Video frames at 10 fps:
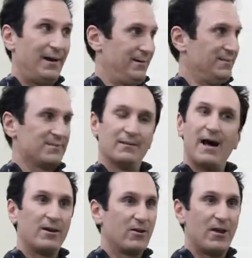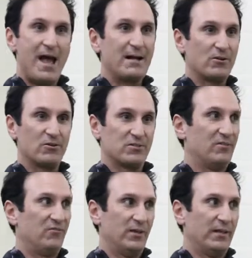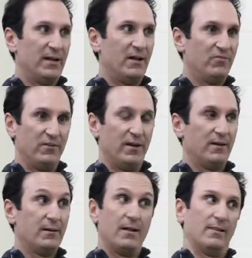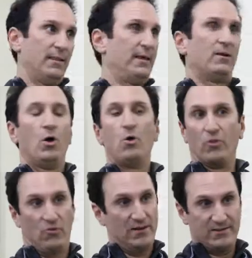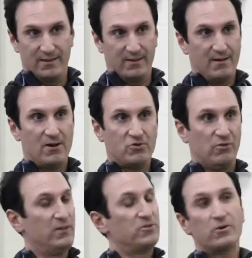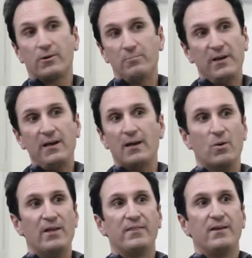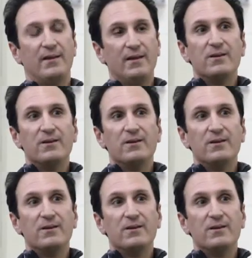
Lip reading: And there's a lot of good actors in Philadelphia, let alone the rest of the country, that you're competing with.